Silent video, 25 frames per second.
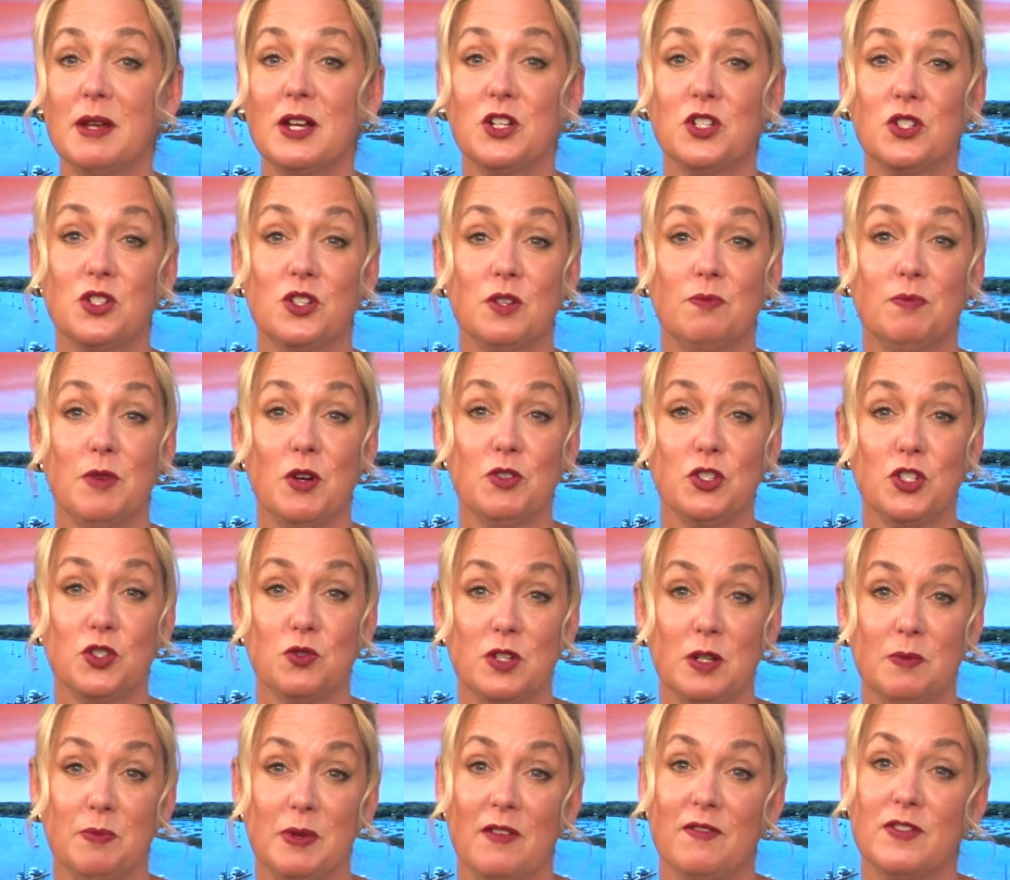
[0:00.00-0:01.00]
make sure most
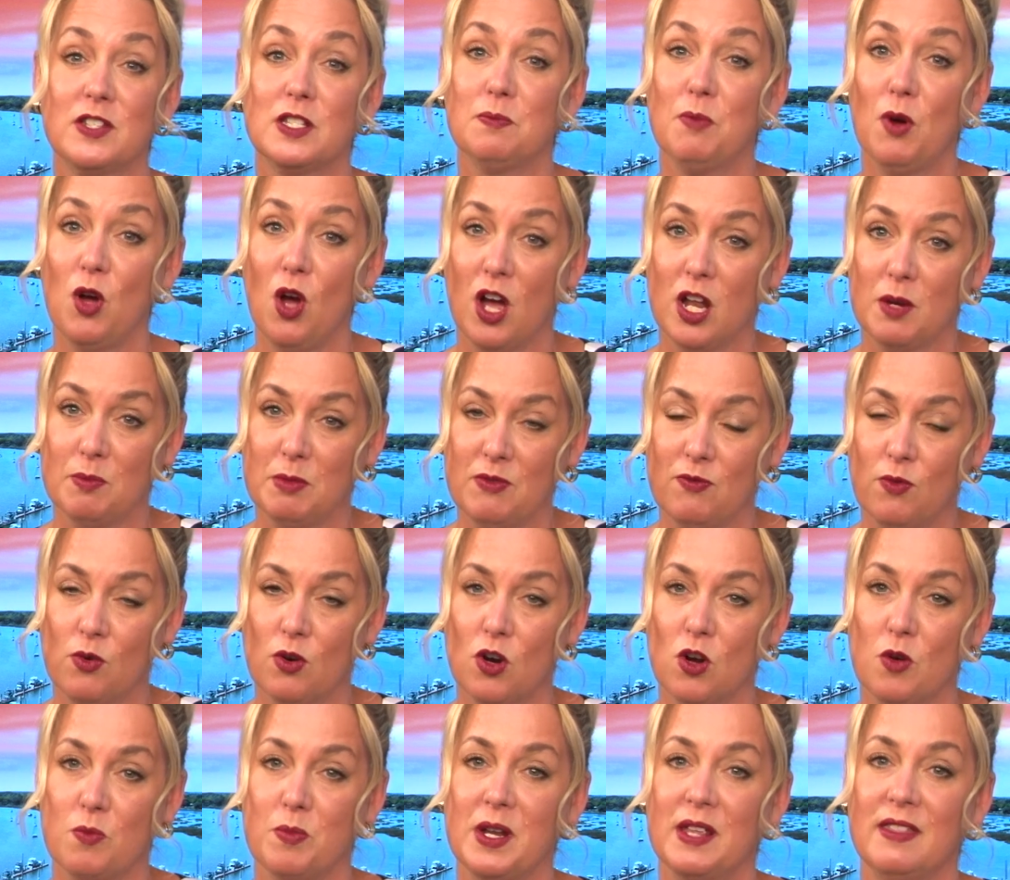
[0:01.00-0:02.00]
shrimp have spawned
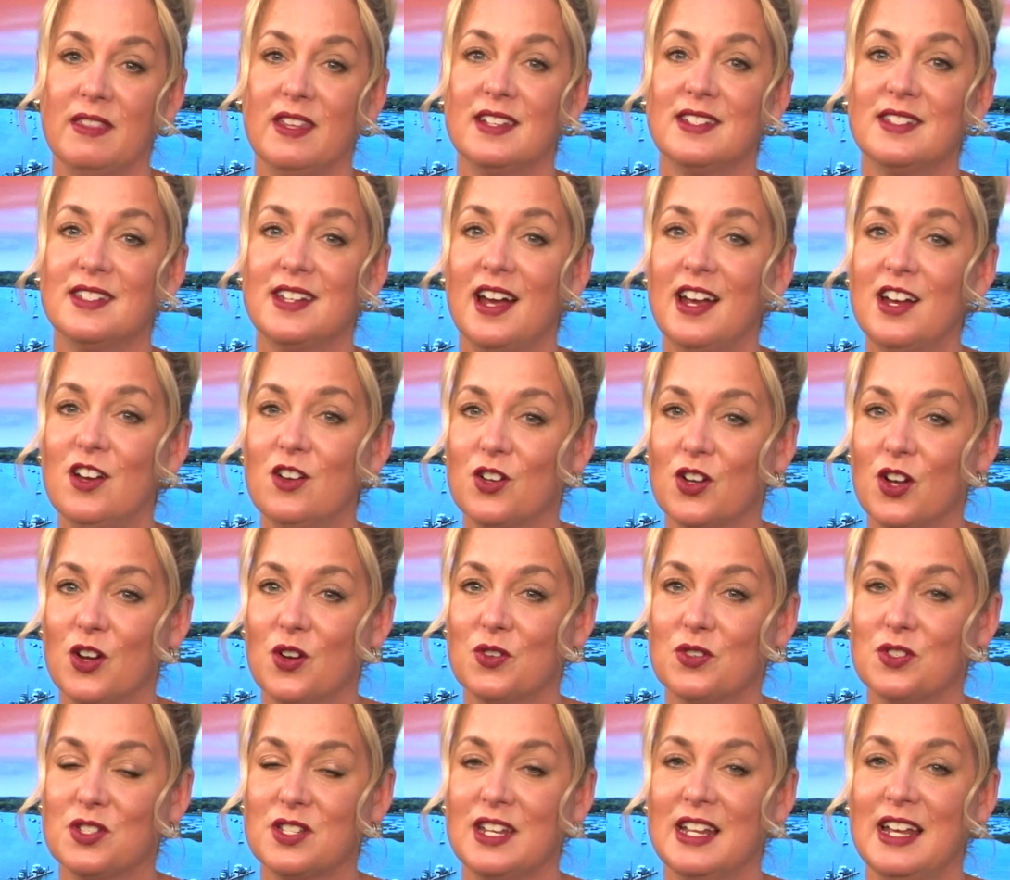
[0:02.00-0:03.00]
before opening the entire
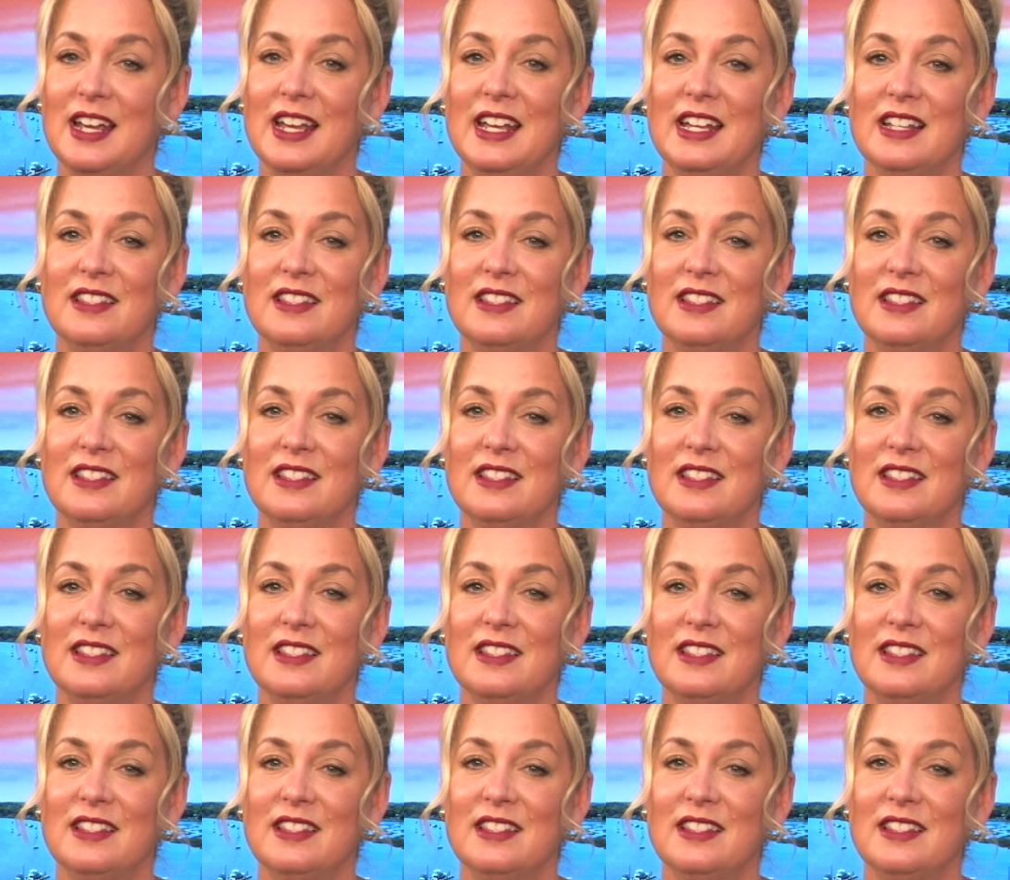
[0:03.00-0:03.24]
coast,